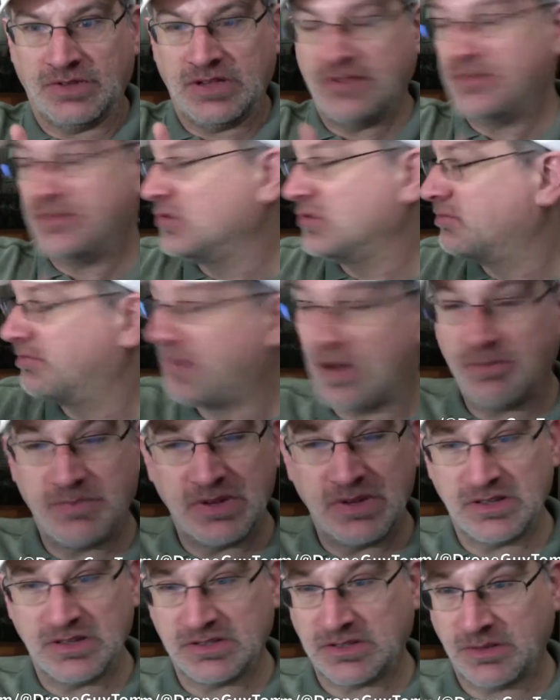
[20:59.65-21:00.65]
If you bump
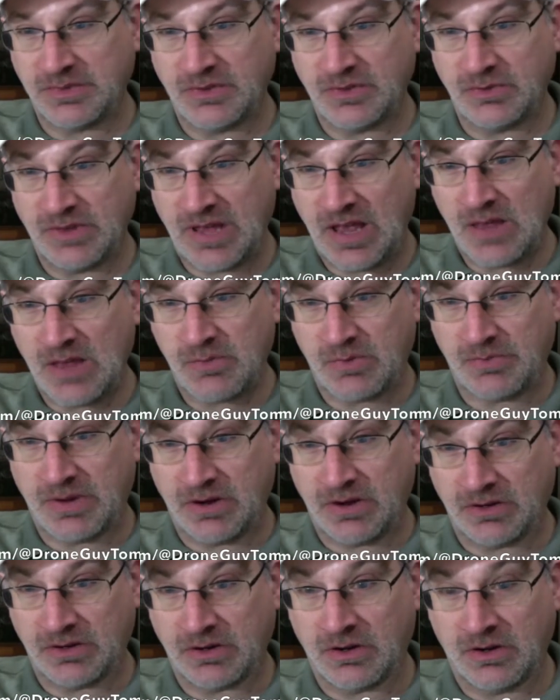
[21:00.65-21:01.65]
into something without a
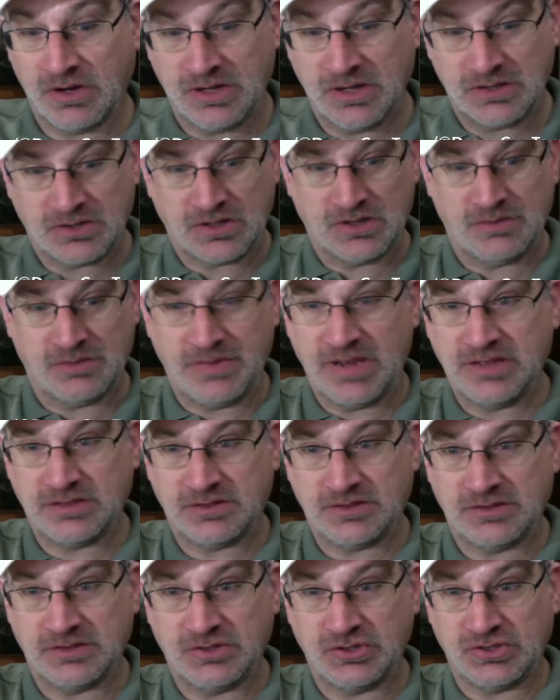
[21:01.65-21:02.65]
propeller guard, it's going to
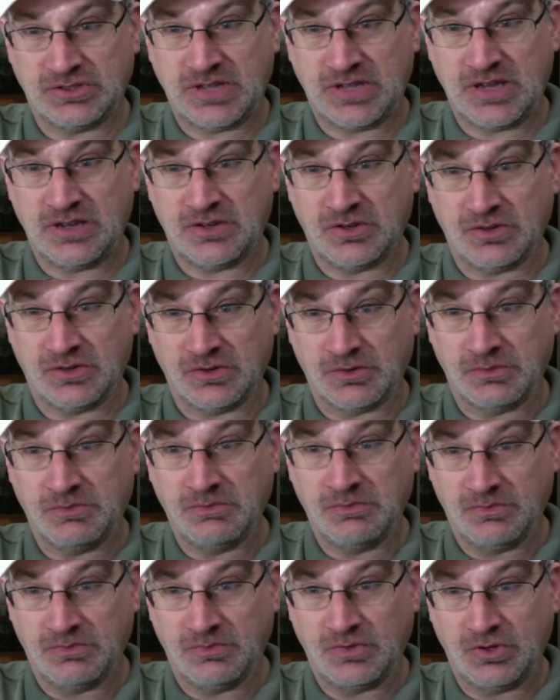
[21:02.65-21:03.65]
basically just take your
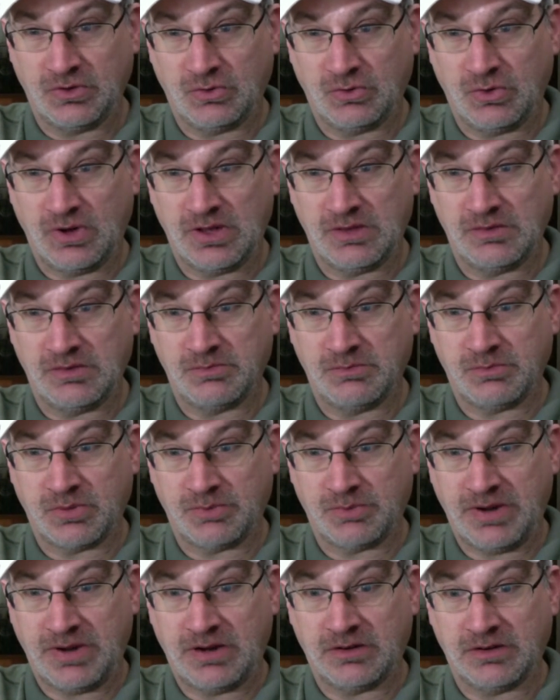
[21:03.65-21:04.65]
your one
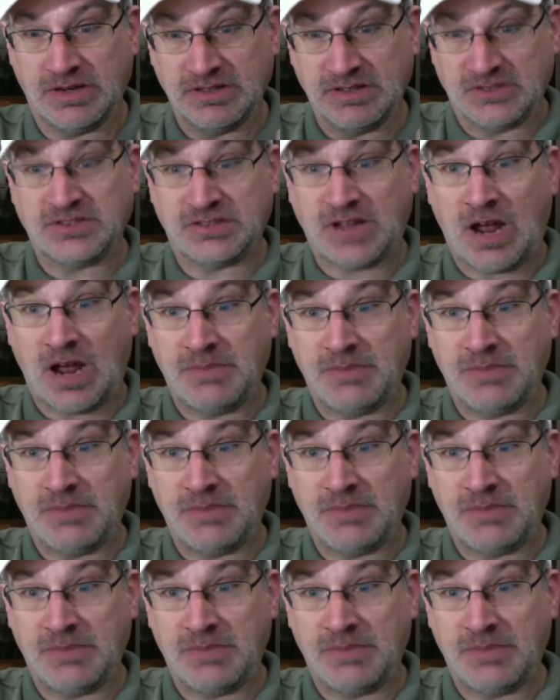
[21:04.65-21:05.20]
propeller and stop